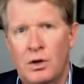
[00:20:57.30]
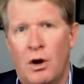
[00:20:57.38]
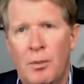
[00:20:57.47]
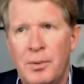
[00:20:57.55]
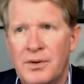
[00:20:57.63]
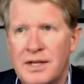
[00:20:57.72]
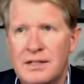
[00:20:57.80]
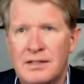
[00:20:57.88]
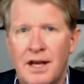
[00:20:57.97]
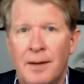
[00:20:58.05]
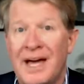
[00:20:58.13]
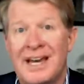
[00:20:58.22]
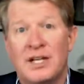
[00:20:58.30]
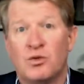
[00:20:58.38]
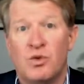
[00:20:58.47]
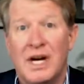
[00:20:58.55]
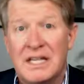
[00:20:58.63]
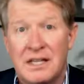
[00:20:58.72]
you open these up and it's
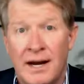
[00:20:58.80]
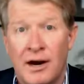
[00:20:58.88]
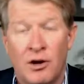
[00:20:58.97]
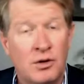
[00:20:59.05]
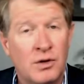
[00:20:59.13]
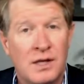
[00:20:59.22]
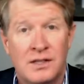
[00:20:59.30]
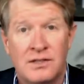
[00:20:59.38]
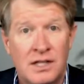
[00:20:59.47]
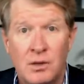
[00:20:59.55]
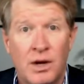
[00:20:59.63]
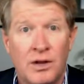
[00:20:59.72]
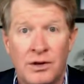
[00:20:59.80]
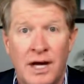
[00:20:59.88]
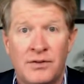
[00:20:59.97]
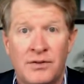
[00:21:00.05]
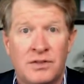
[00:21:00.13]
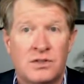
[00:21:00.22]
right there. You can see whether or
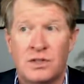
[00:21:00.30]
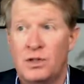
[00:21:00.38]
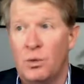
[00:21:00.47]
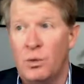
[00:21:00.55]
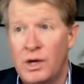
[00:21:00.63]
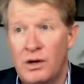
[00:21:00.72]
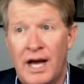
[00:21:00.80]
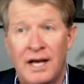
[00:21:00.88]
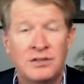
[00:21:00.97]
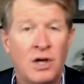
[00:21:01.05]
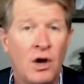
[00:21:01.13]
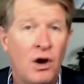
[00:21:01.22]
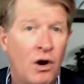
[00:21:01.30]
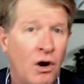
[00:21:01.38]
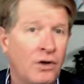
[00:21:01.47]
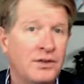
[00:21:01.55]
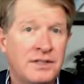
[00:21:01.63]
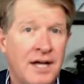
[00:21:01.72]
not this is in your wheelhouse.
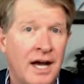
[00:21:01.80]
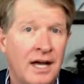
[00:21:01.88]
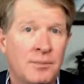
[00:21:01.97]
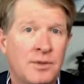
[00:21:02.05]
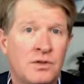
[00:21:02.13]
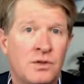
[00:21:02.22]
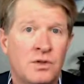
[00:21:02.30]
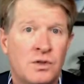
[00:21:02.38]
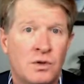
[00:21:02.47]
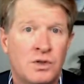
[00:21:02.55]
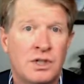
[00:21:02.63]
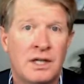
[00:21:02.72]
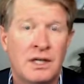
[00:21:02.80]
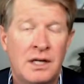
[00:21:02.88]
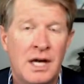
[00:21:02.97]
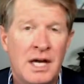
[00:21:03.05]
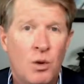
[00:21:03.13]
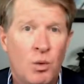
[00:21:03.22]
All the documents are
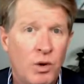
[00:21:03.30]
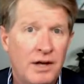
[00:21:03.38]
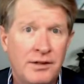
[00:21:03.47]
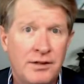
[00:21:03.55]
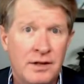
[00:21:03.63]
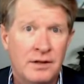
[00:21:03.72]
associated with